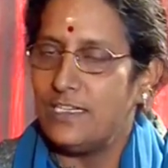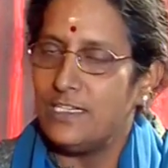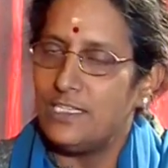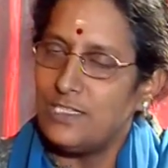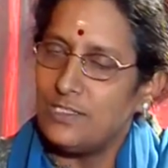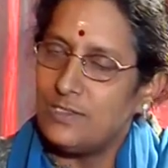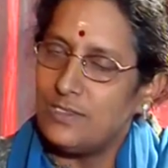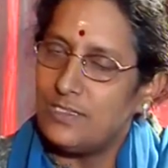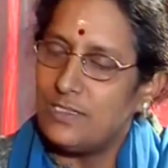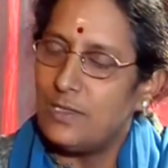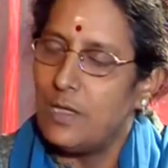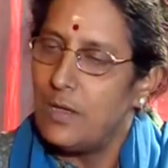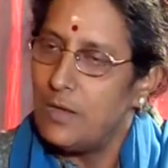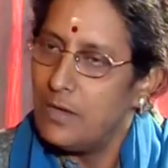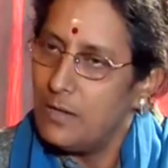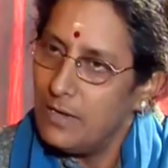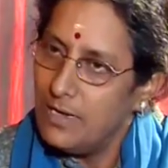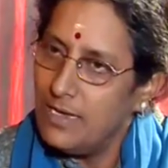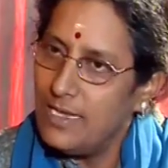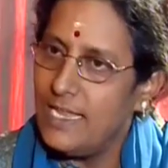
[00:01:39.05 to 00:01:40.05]
It is
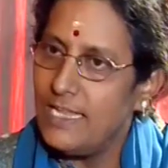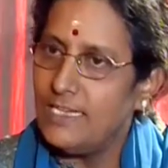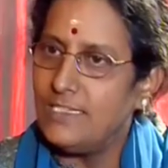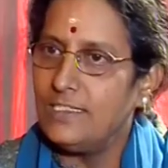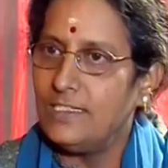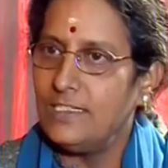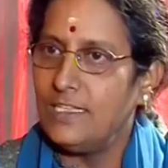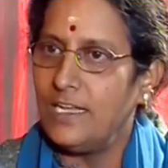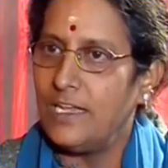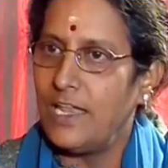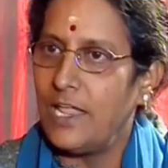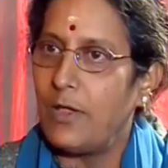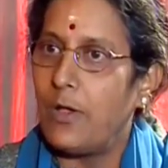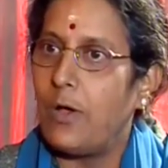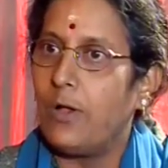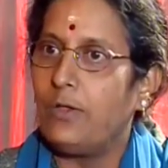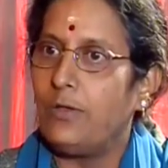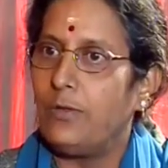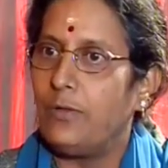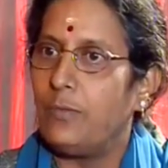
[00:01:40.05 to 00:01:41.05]
later that I
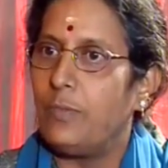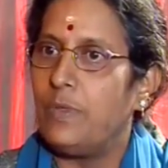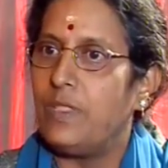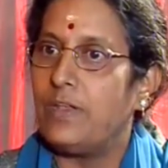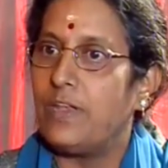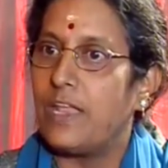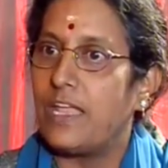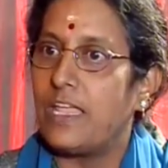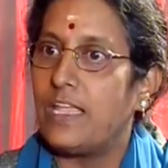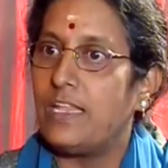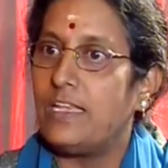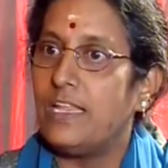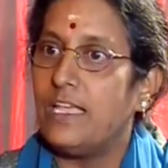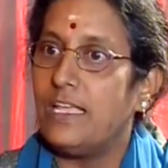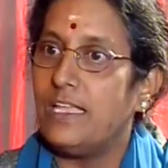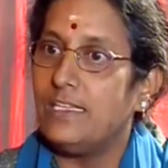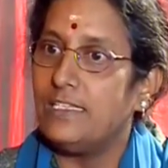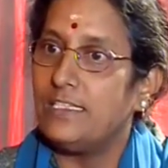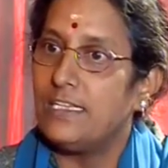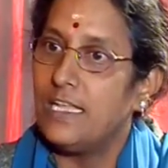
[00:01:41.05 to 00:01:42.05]
got to be
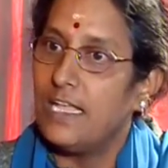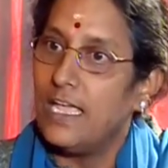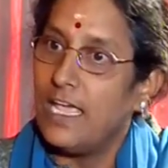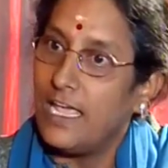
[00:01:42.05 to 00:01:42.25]
recognized